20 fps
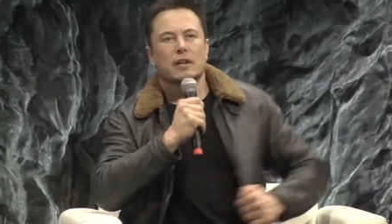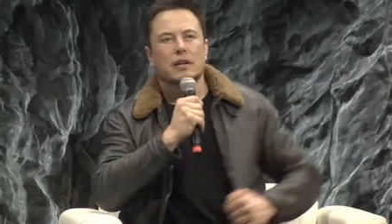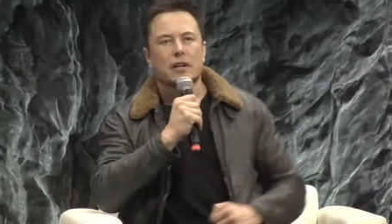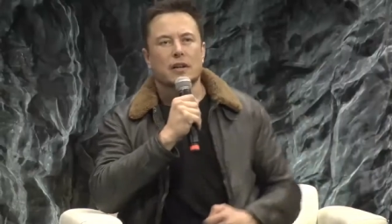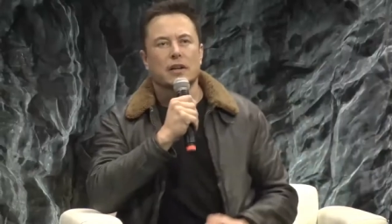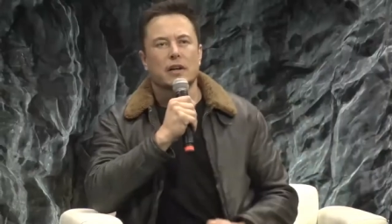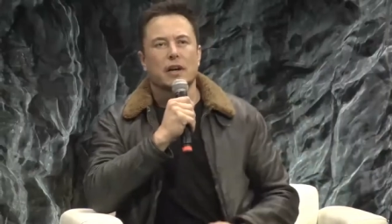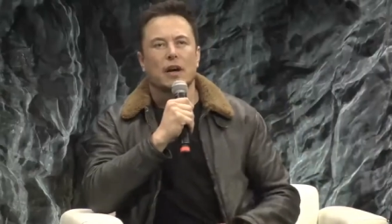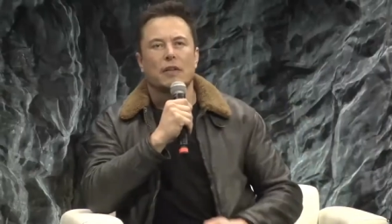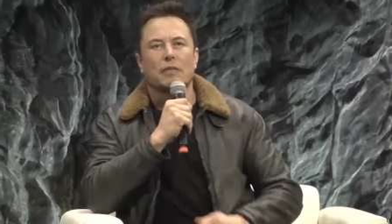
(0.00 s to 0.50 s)

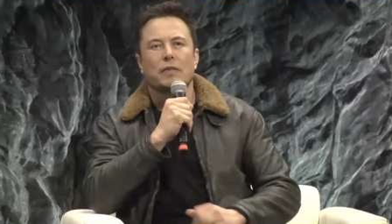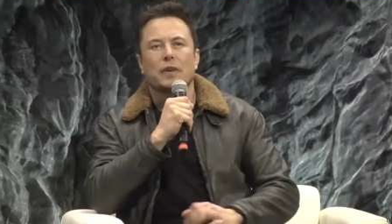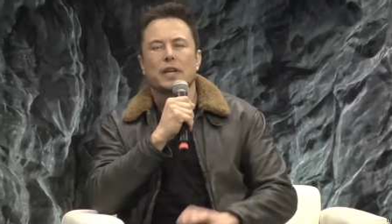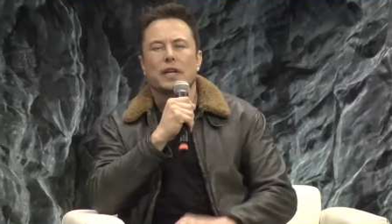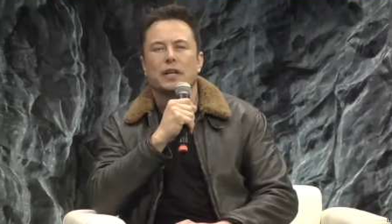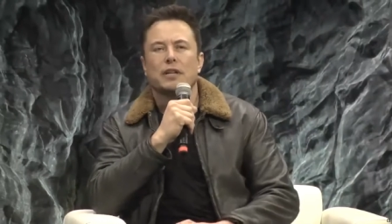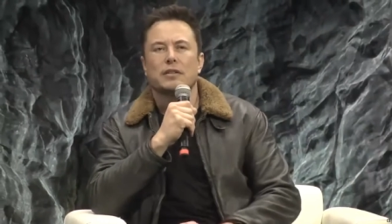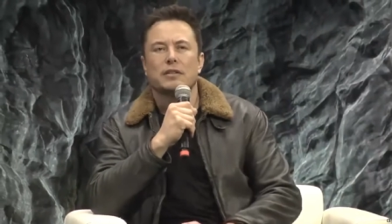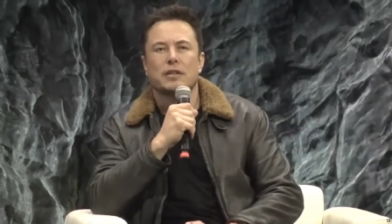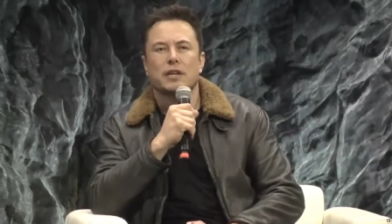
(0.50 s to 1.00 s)

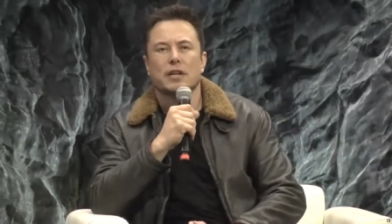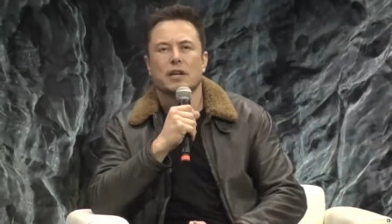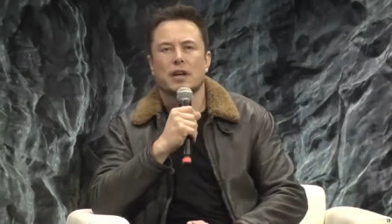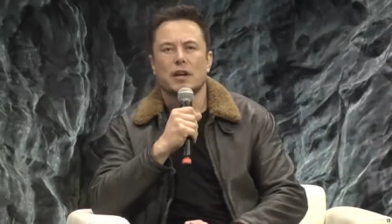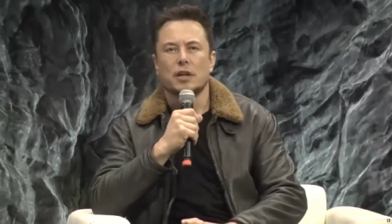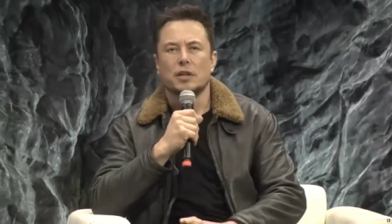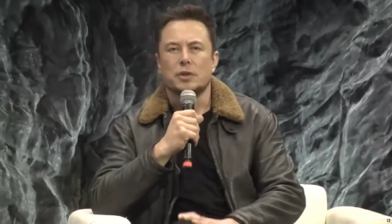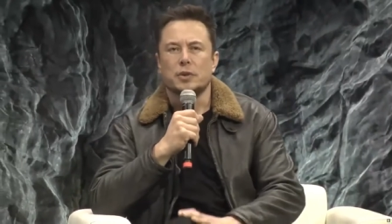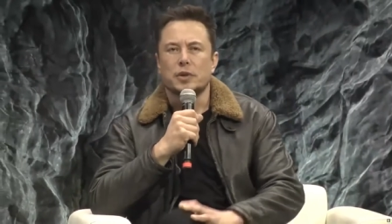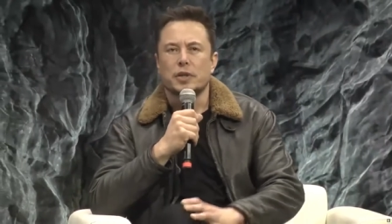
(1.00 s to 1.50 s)
companies and
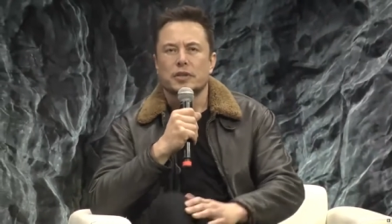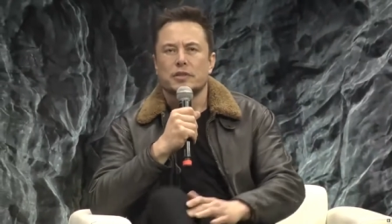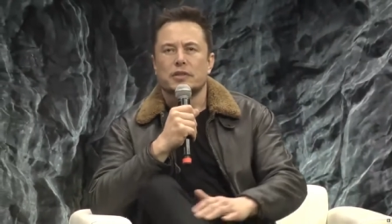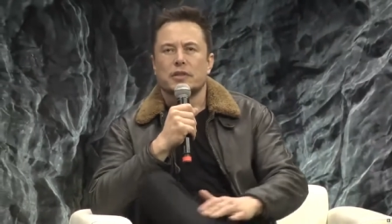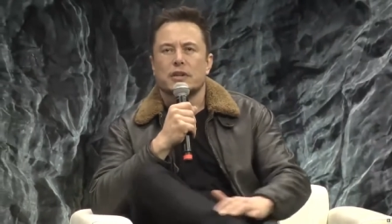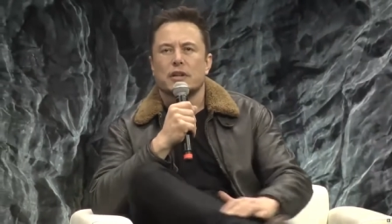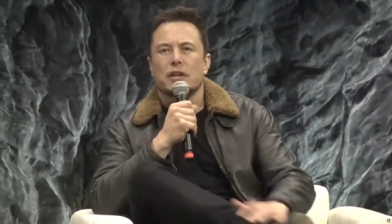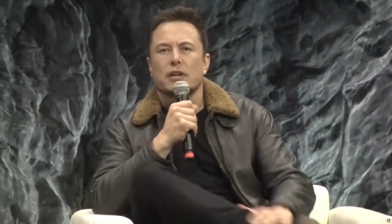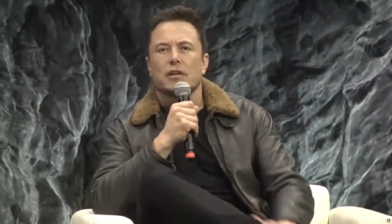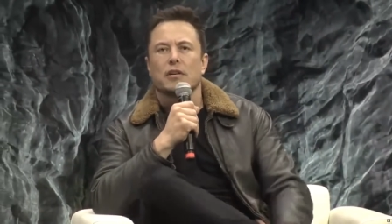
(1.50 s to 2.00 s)
countries
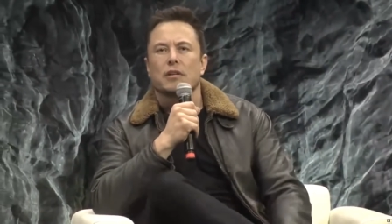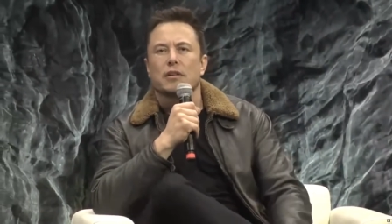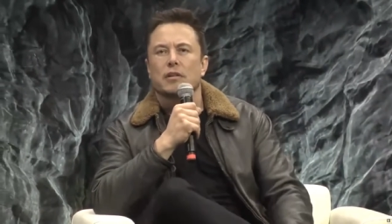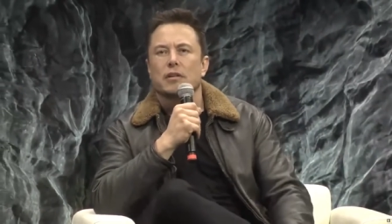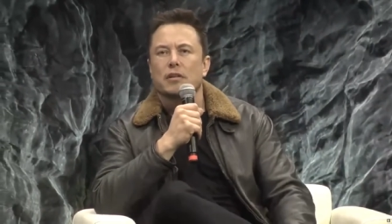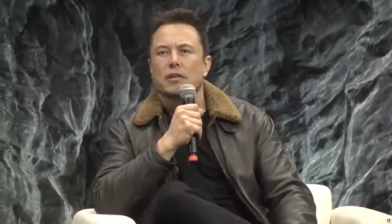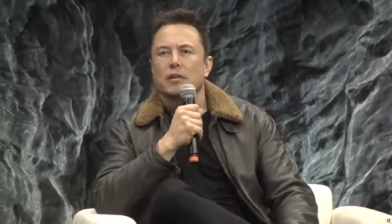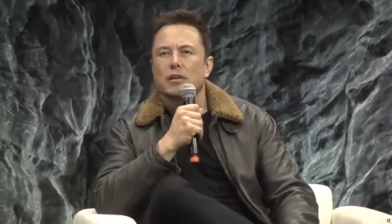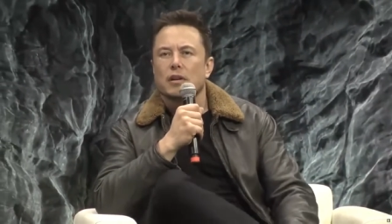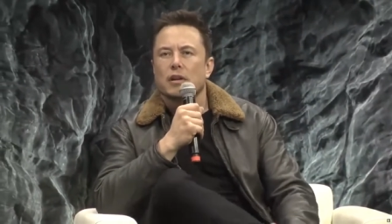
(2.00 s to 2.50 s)
can
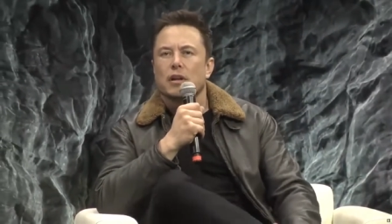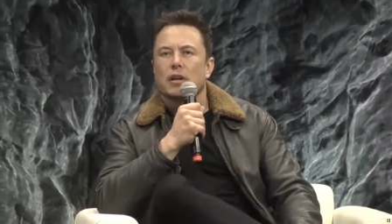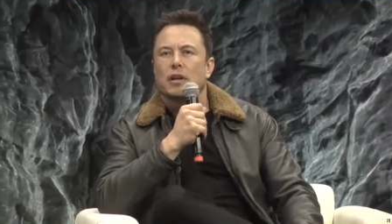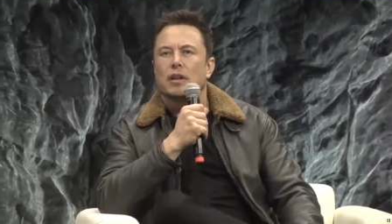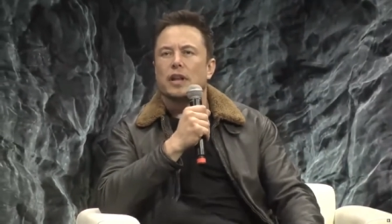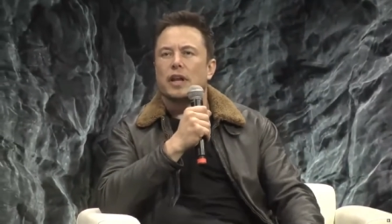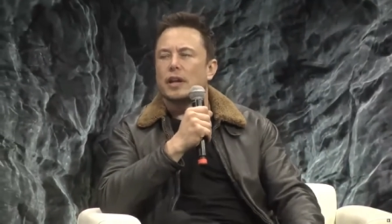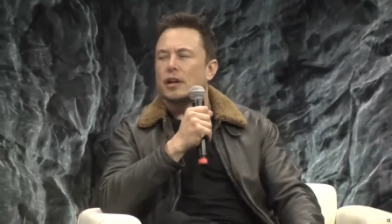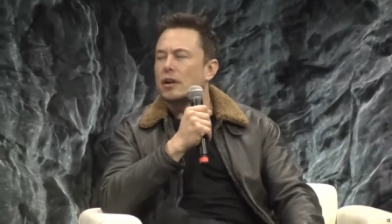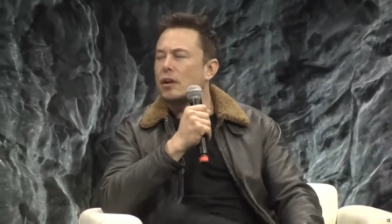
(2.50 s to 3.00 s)

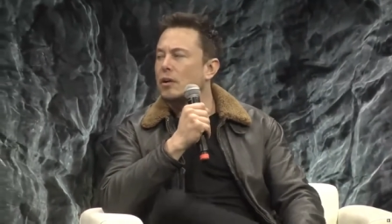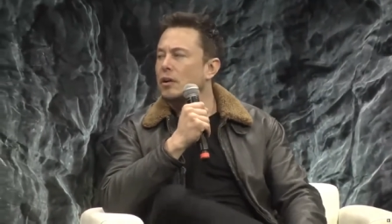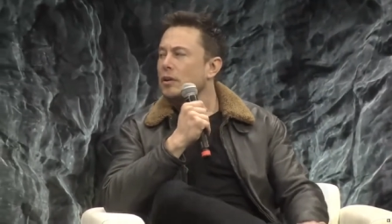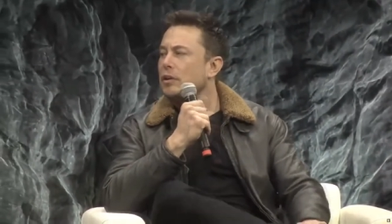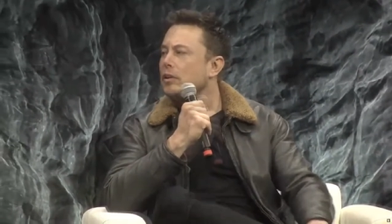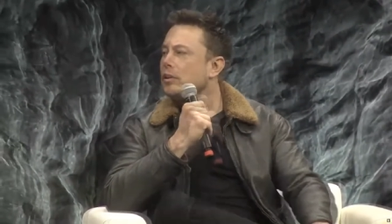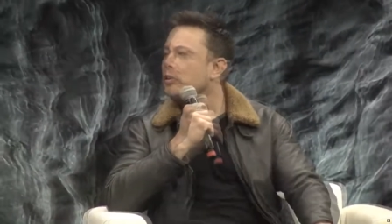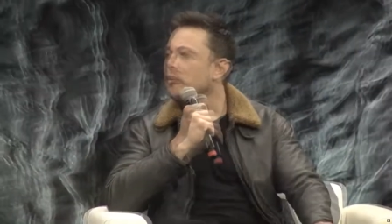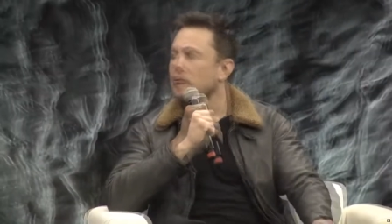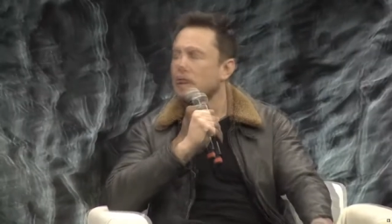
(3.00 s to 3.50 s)
then go and
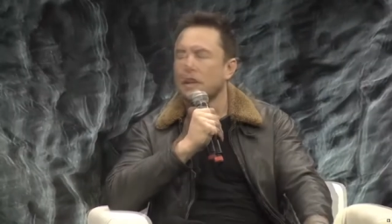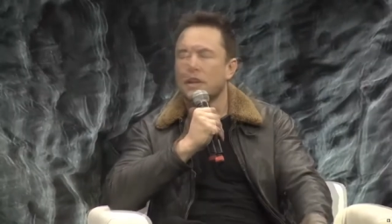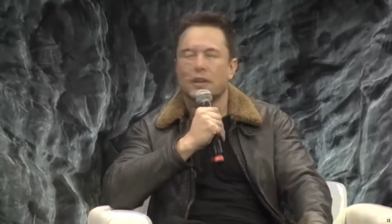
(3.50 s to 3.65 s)
do.